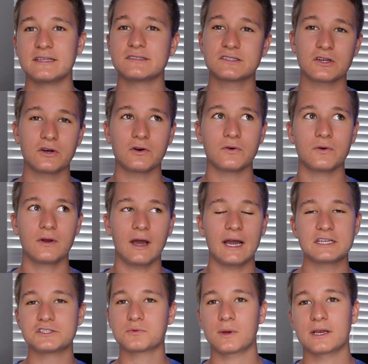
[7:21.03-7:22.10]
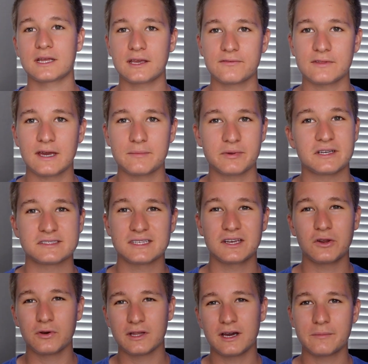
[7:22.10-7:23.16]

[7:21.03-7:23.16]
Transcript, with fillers: and so I just wanted to give that because I know a